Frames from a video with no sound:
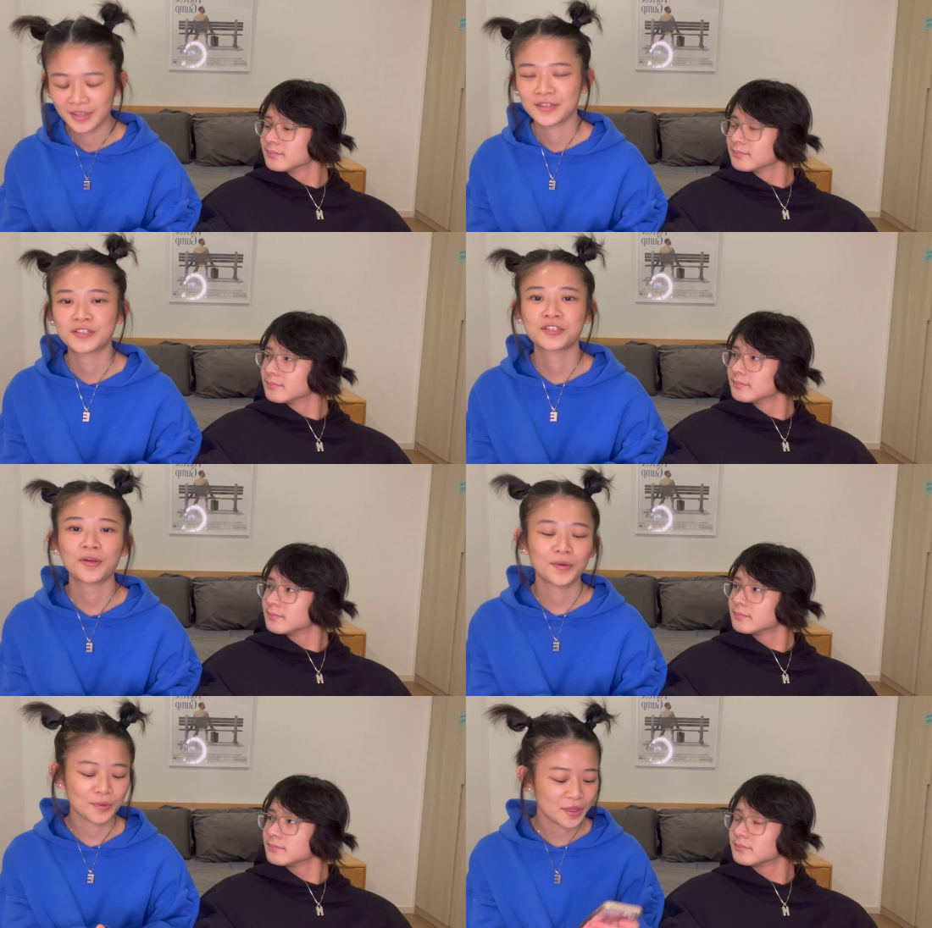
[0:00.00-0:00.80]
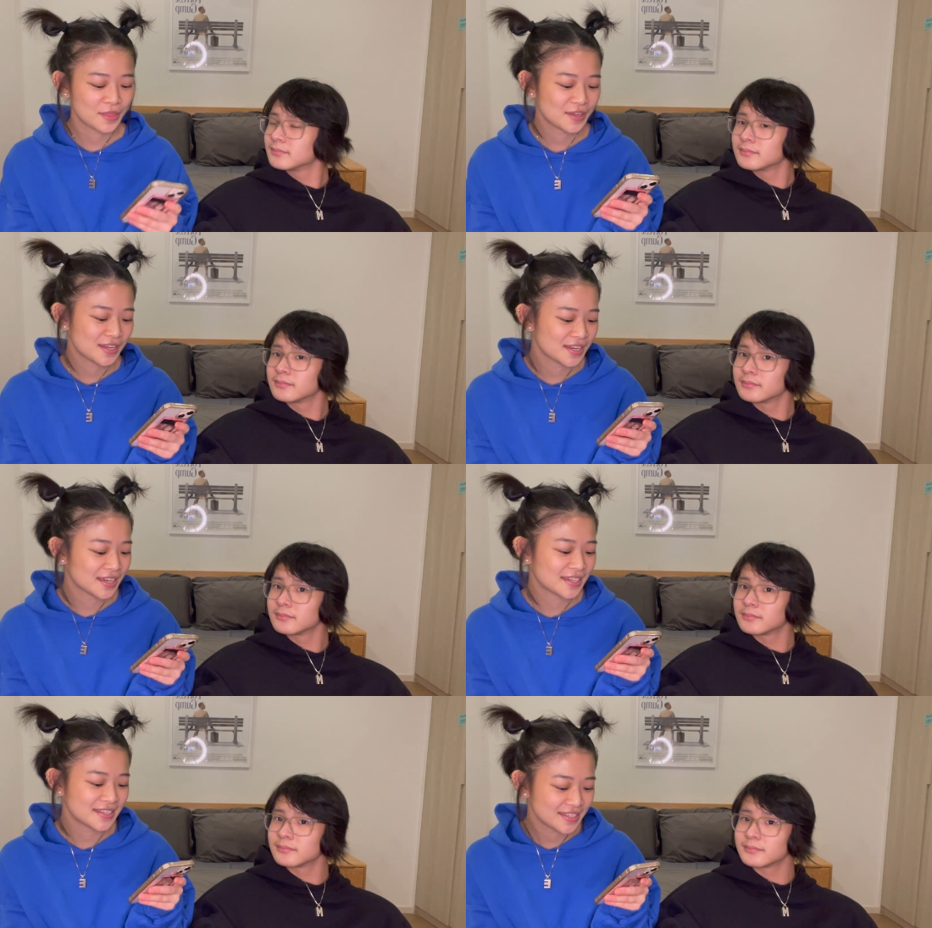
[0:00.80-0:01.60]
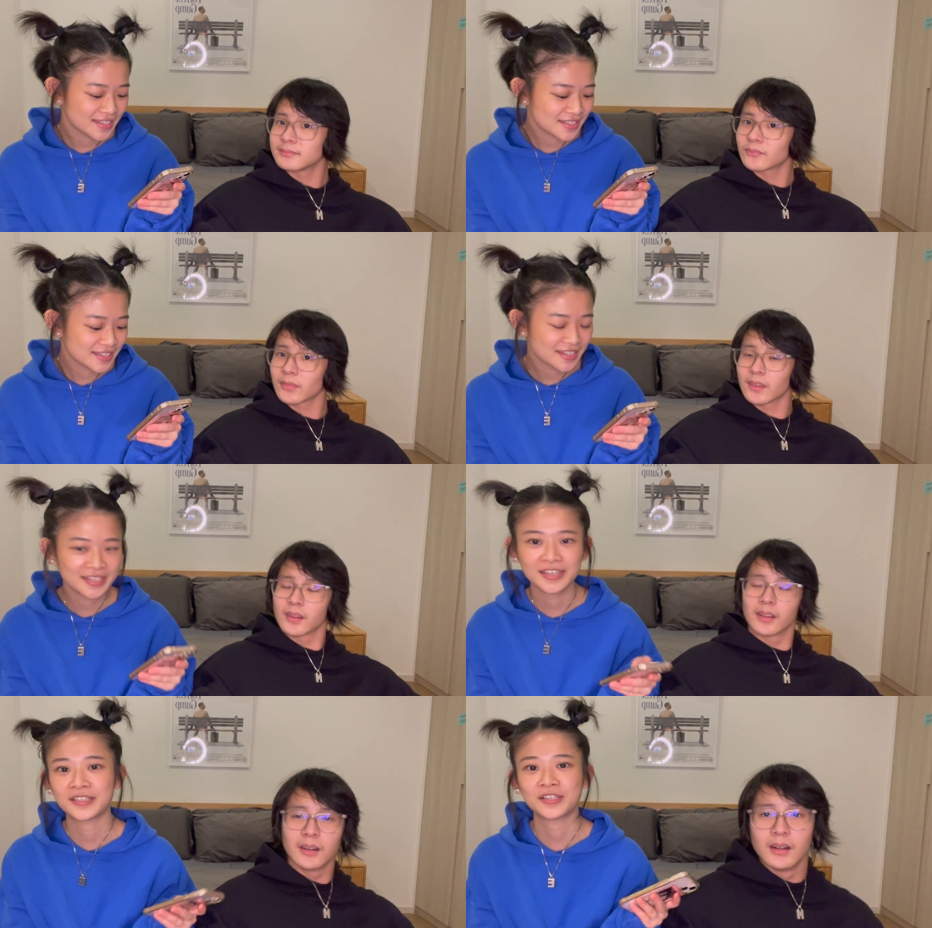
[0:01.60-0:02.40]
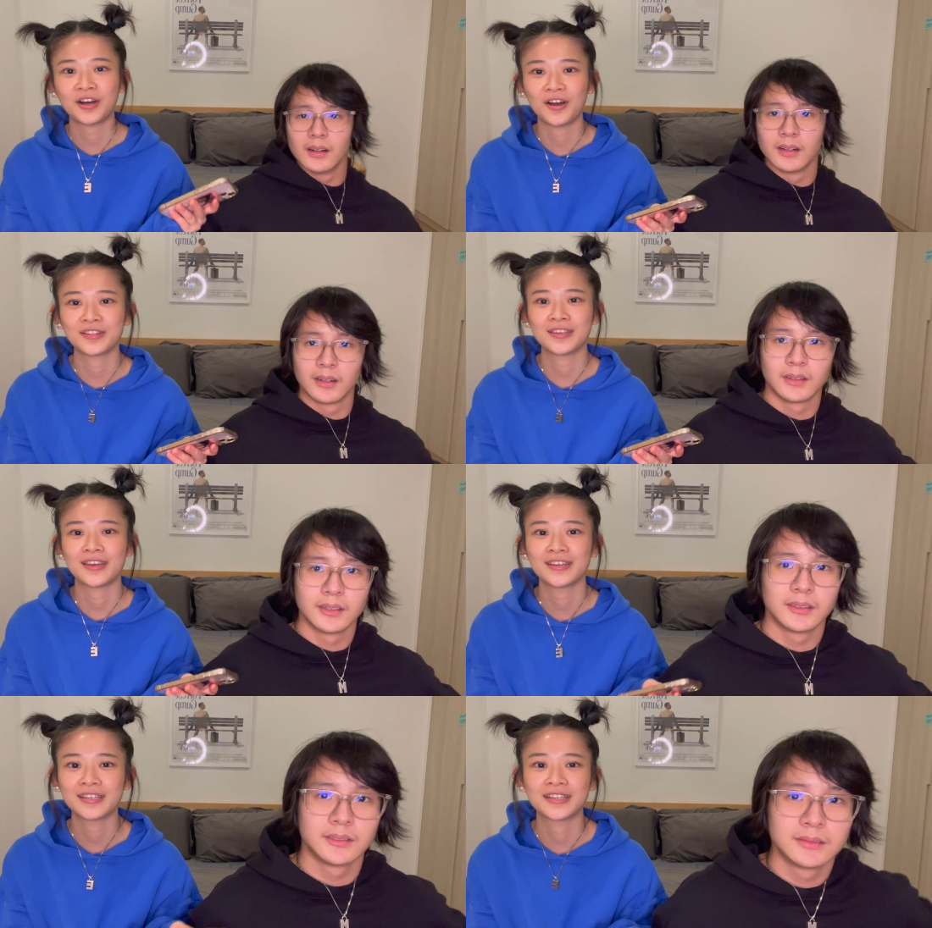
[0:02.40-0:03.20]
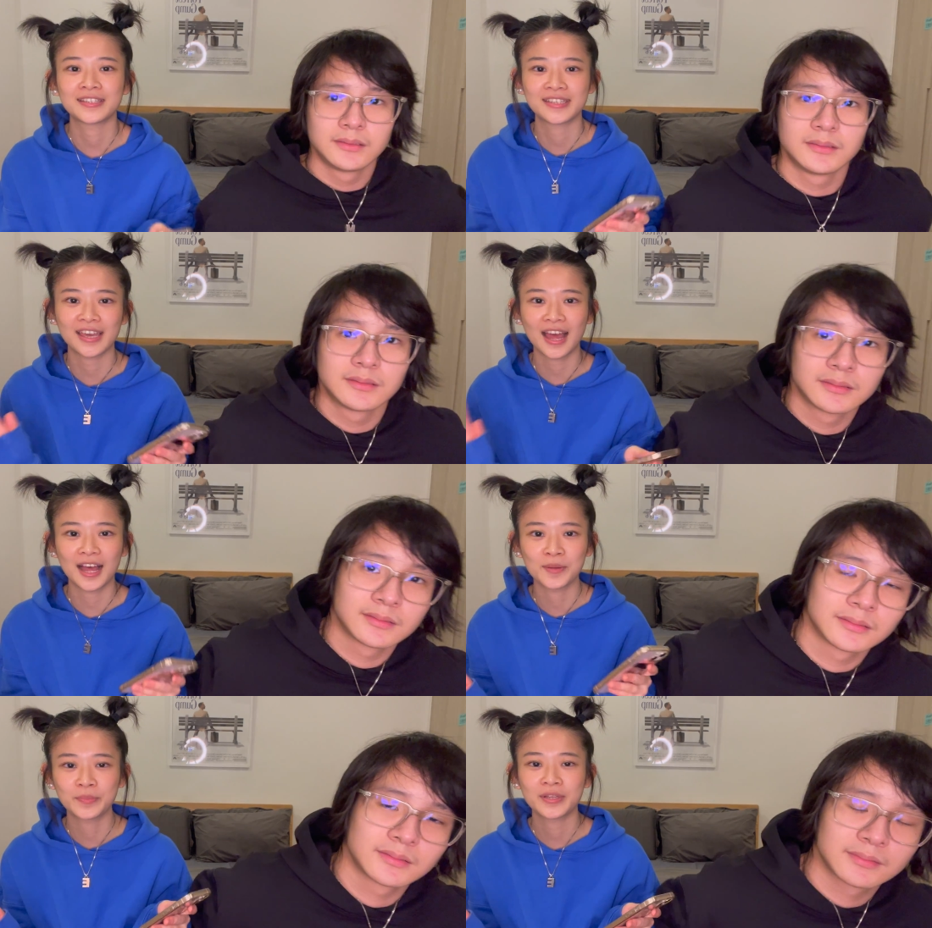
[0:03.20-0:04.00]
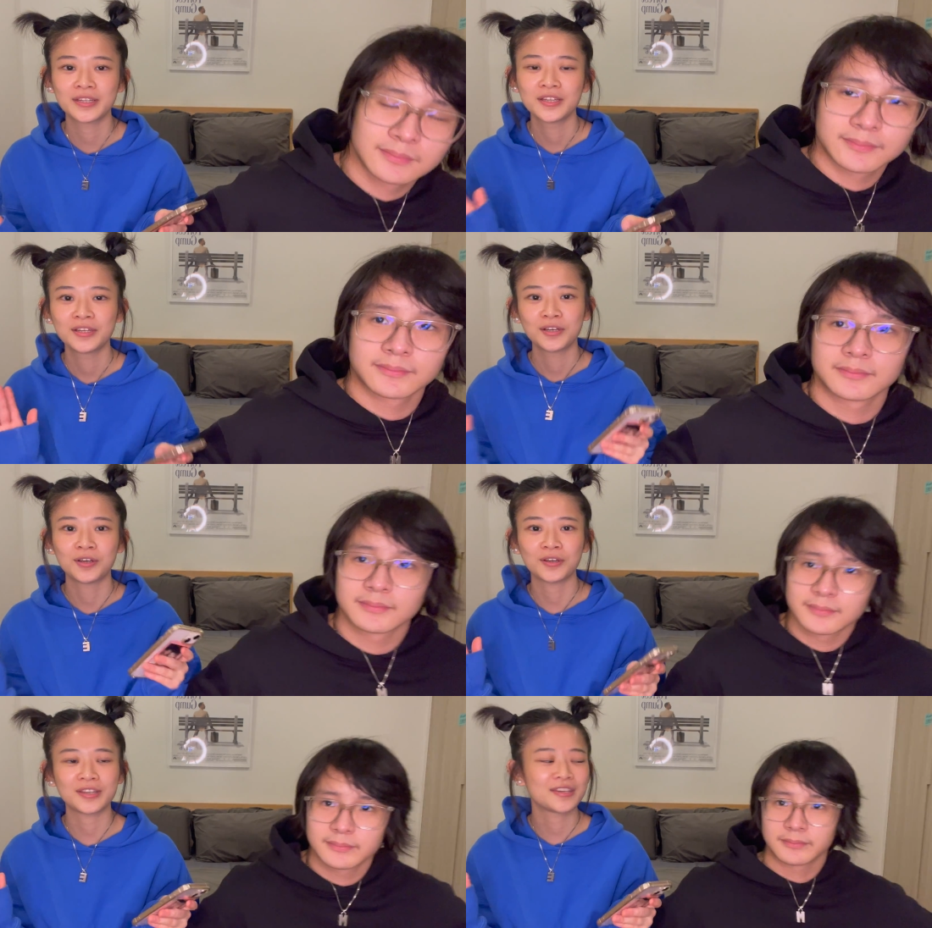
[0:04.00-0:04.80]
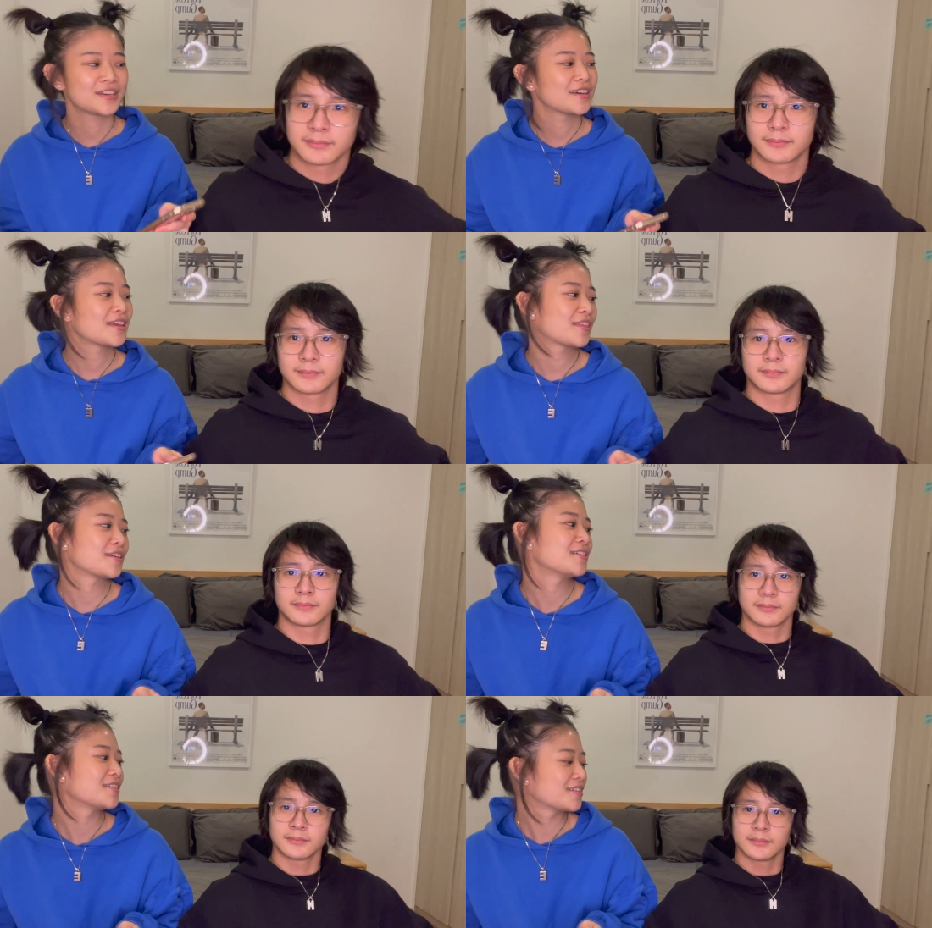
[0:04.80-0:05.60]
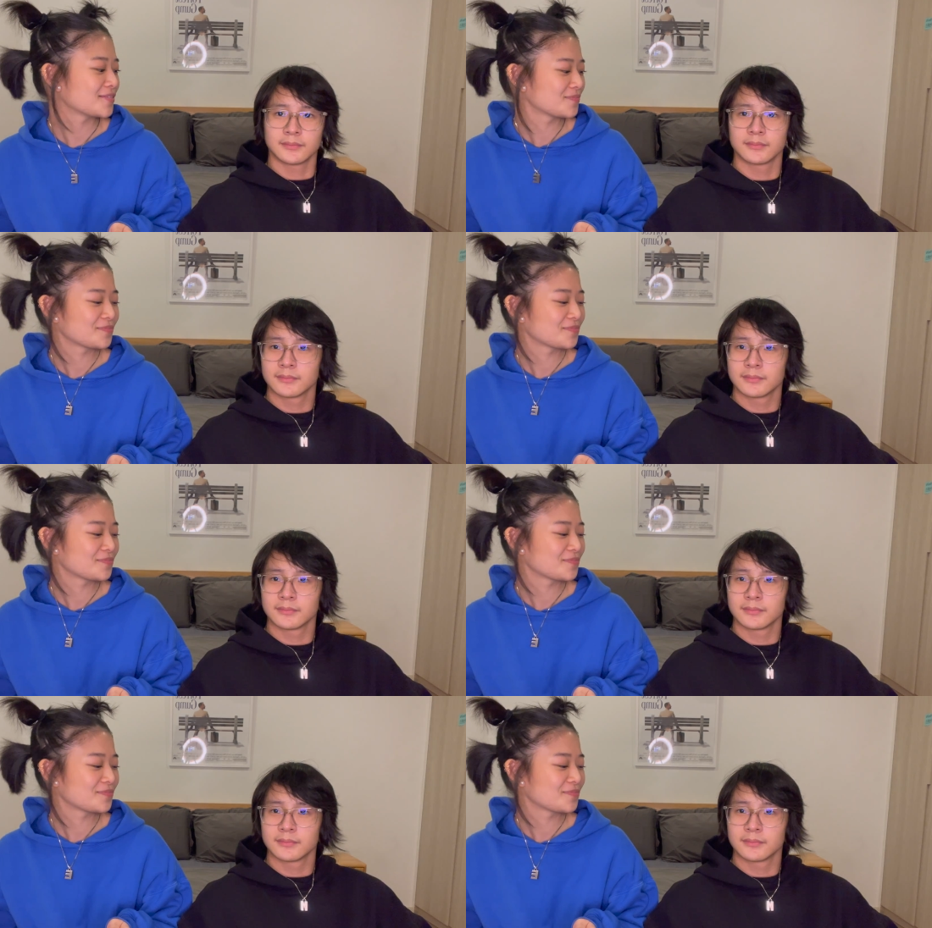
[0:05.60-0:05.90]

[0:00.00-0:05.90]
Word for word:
Speaker 1: So the Yeezy Kanye Gap hoodie thingy,